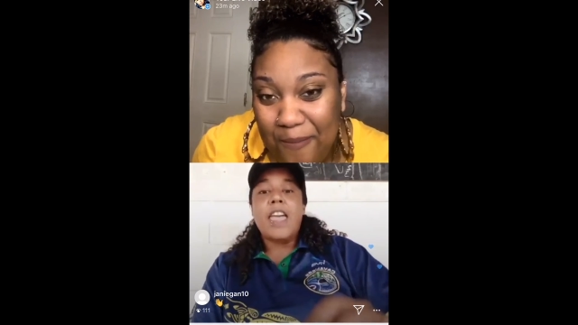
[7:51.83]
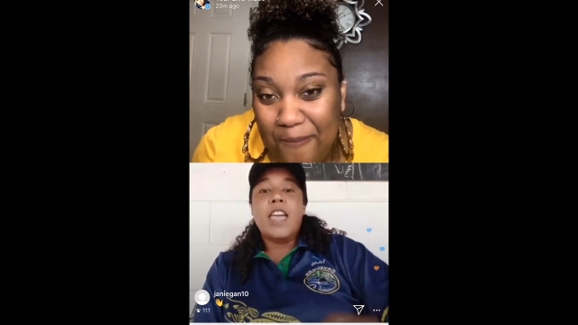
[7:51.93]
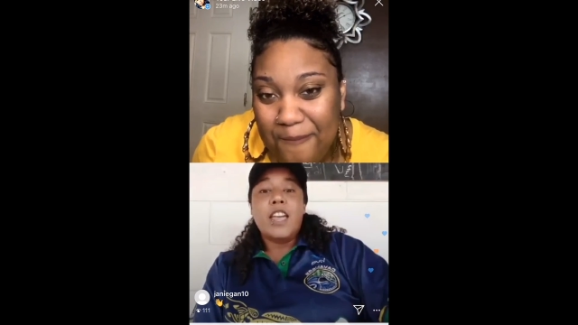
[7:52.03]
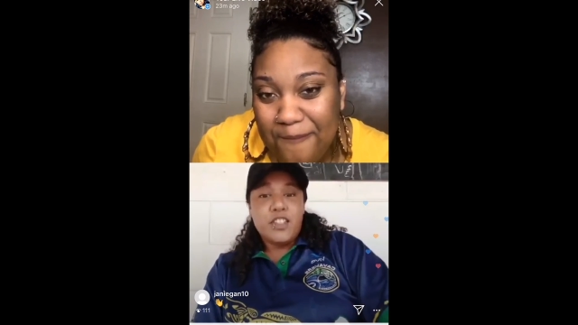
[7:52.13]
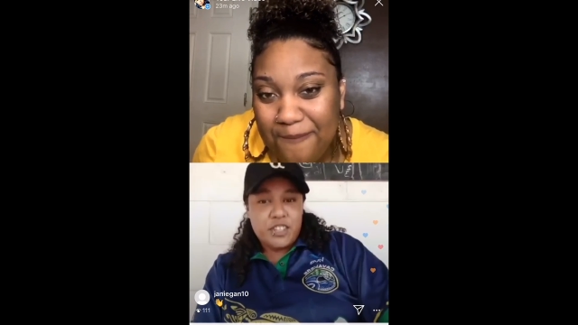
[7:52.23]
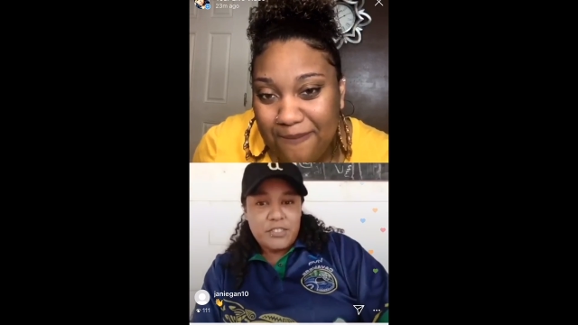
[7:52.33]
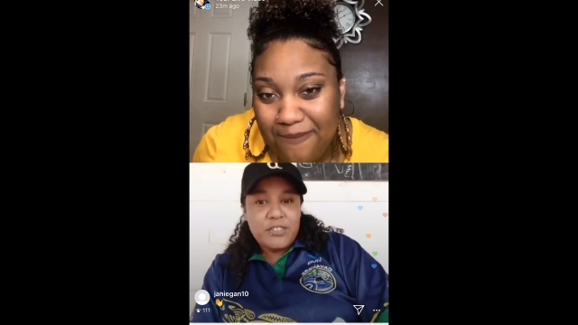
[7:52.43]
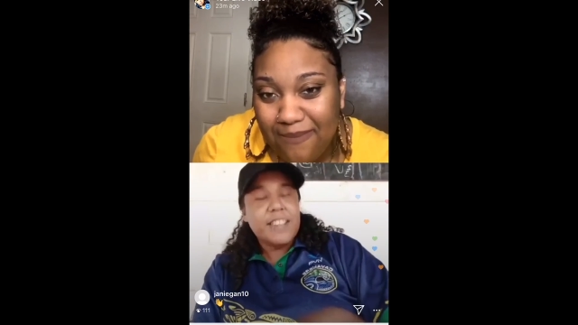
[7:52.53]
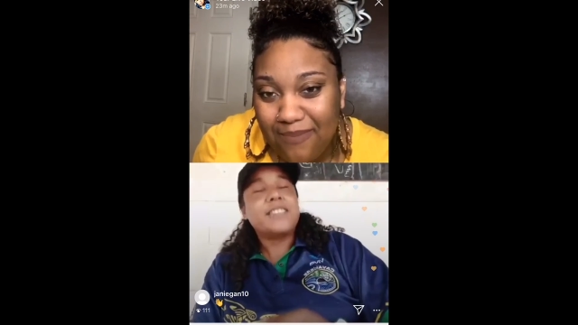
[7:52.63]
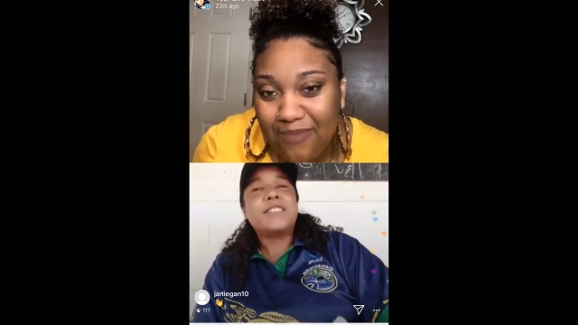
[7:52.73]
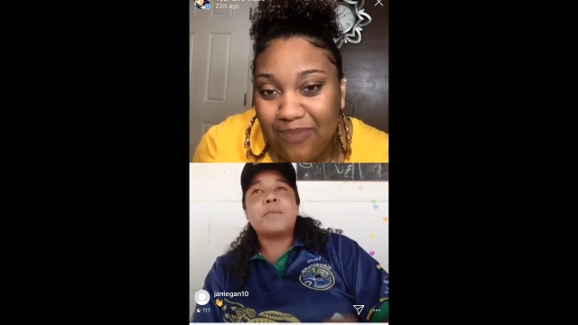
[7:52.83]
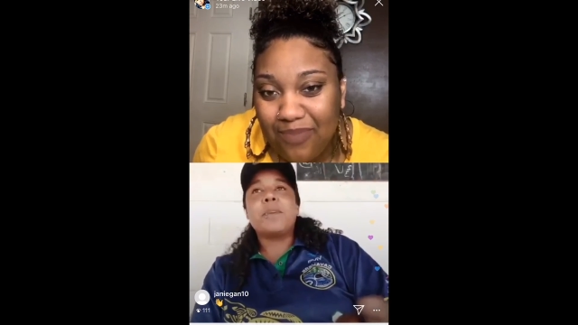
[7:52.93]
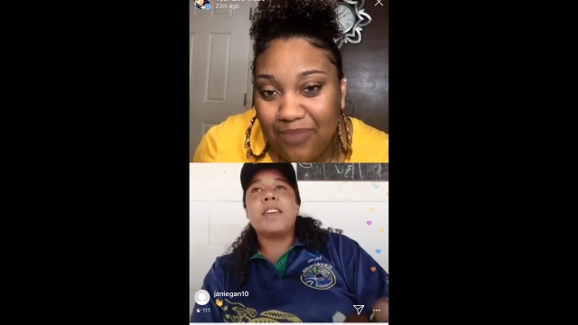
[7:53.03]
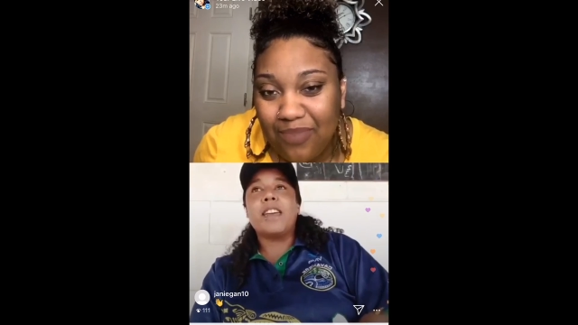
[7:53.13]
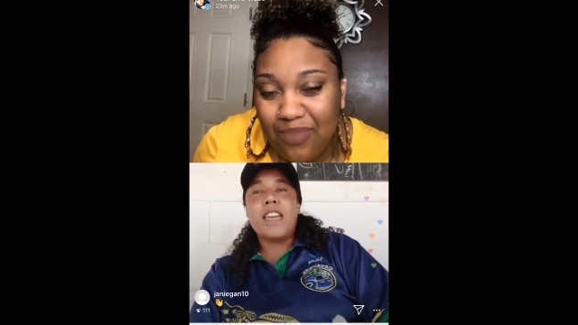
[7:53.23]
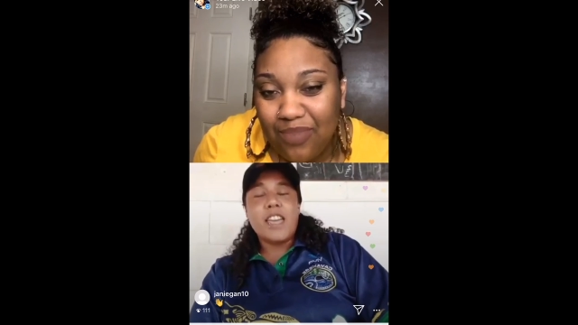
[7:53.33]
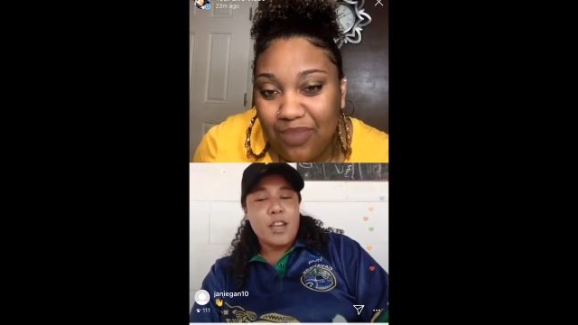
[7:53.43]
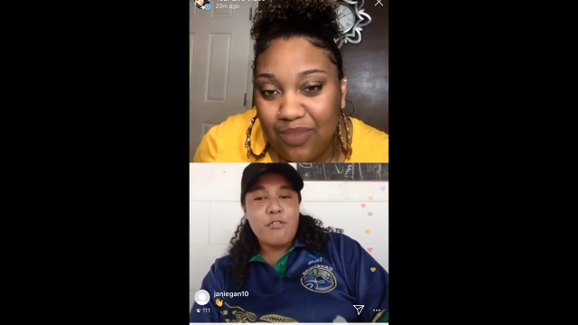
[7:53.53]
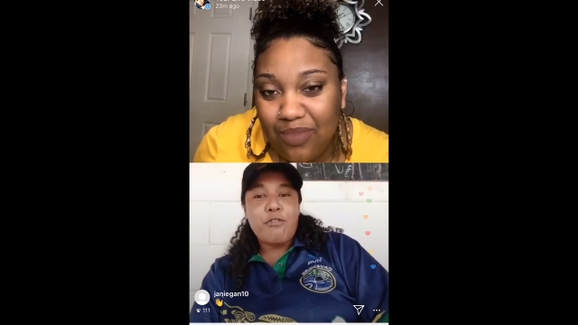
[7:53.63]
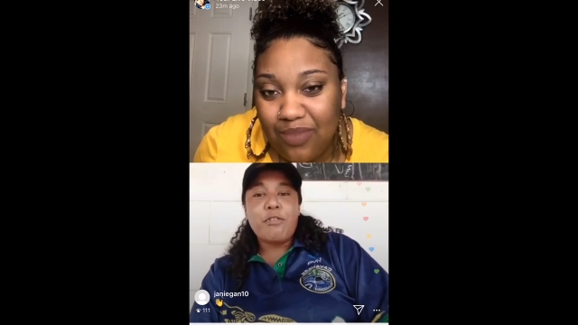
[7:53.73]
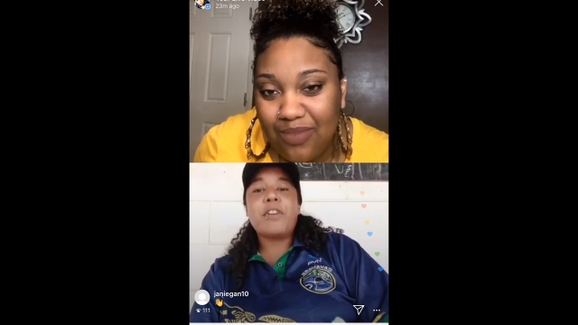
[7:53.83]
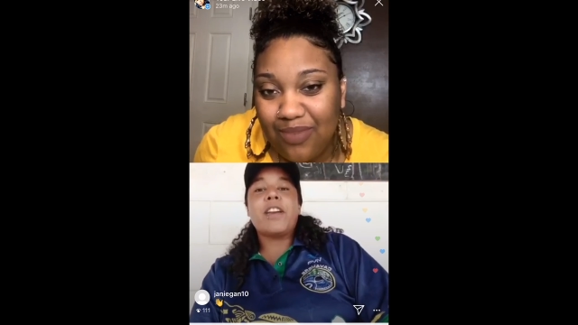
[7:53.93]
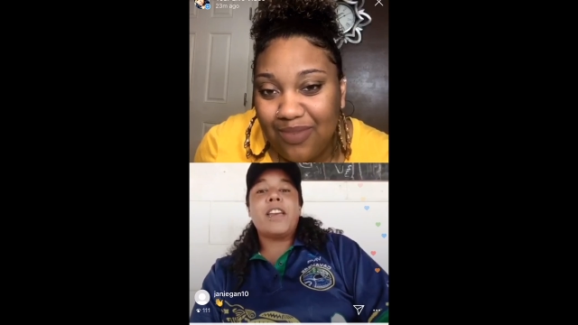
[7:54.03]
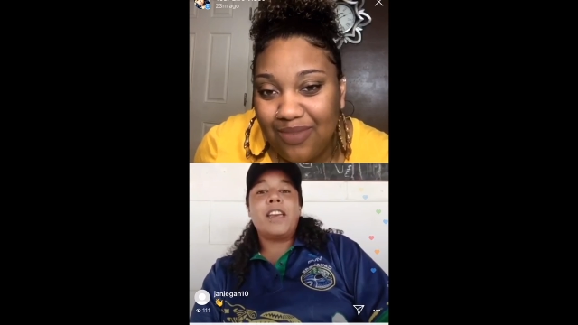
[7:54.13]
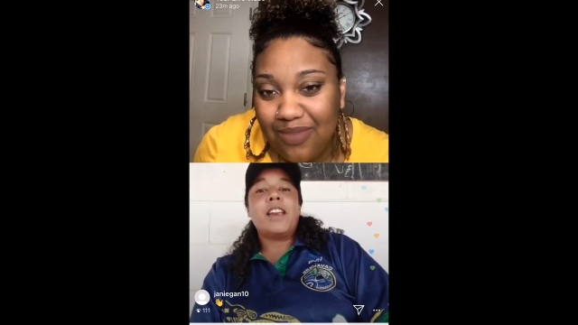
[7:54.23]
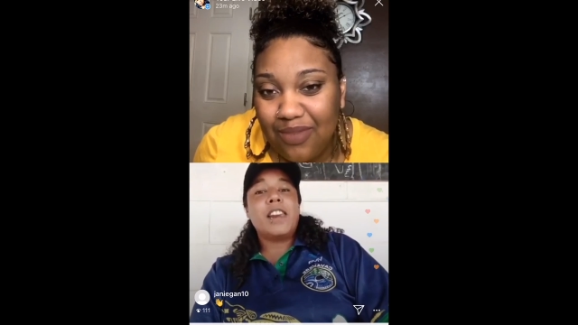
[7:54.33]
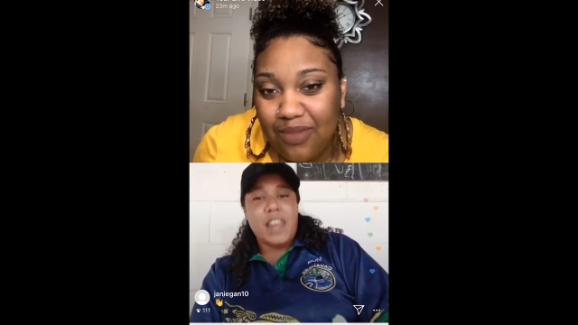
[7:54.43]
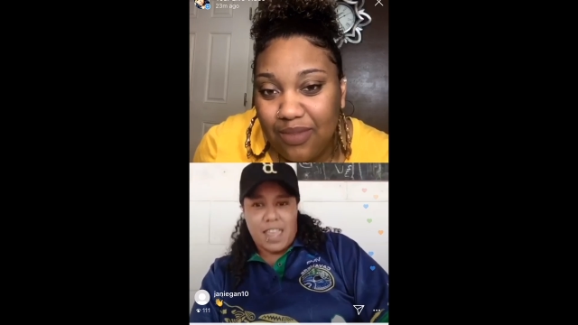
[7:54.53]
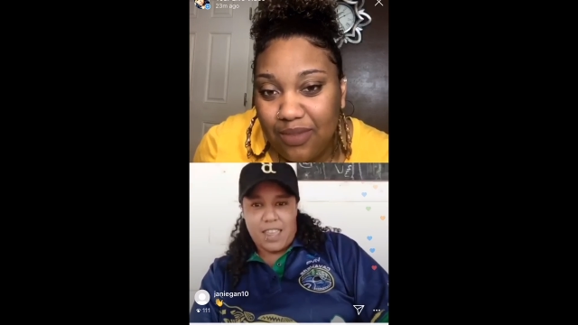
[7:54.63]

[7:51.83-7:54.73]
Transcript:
Speaker 1: She vents to me every day.